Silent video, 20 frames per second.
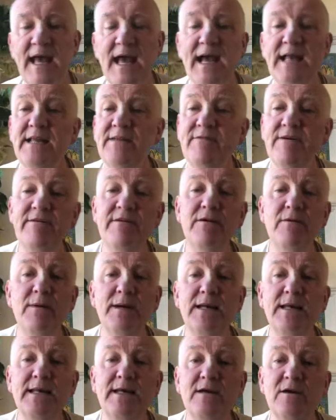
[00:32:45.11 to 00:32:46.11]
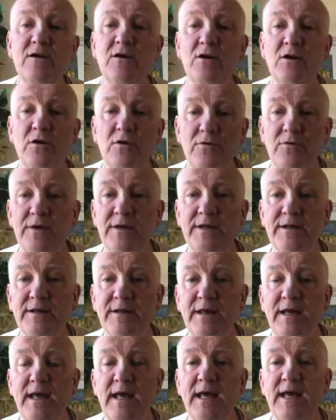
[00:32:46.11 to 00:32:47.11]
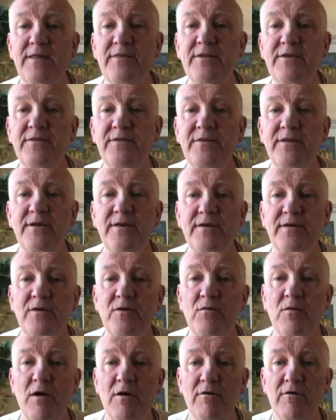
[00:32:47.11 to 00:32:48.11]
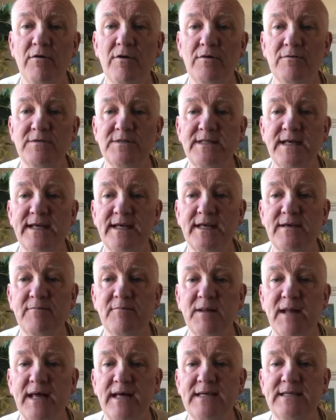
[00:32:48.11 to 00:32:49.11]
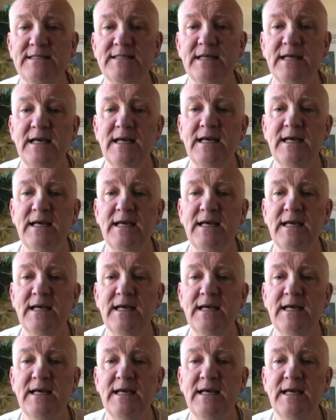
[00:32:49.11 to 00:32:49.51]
and he very quickly concluded that the quarrel that was taking place,